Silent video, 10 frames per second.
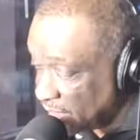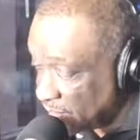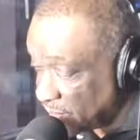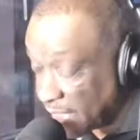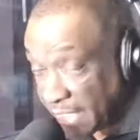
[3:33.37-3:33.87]

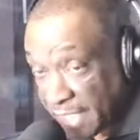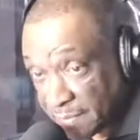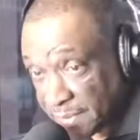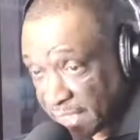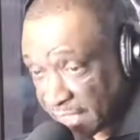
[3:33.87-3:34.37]
What I
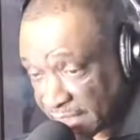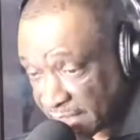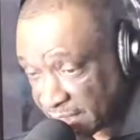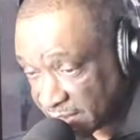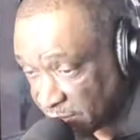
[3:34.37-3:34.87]
am knocking
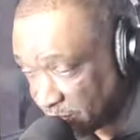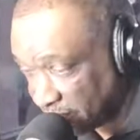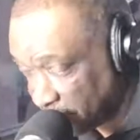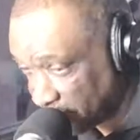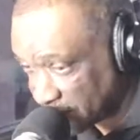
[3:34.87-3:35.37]
is her
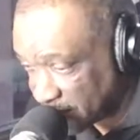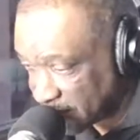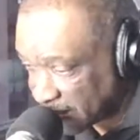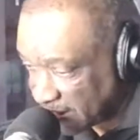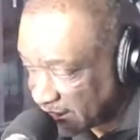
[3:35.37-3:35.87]
performance.
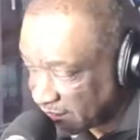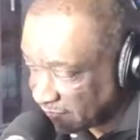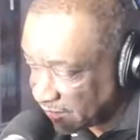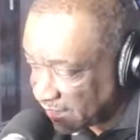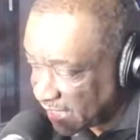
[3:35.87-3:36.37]
At the end of
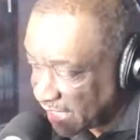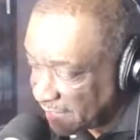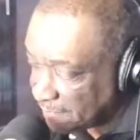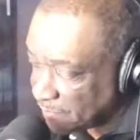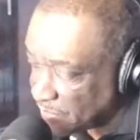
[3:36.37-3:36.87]
the
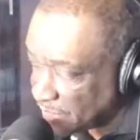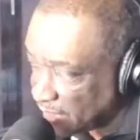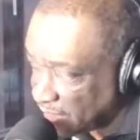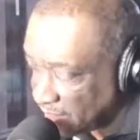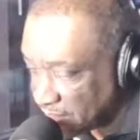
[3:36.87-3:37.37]
day,
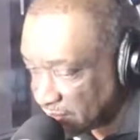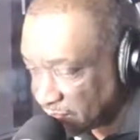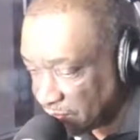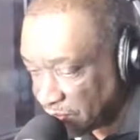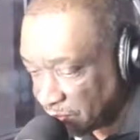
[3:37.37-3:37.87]
regardless of
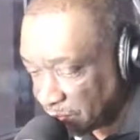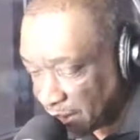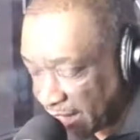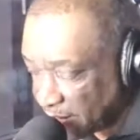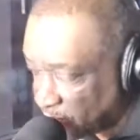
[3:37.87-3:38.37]
if you're
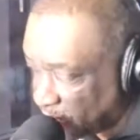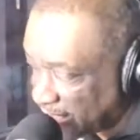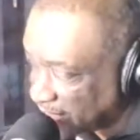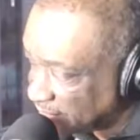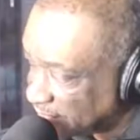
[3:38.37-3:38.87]
black, white,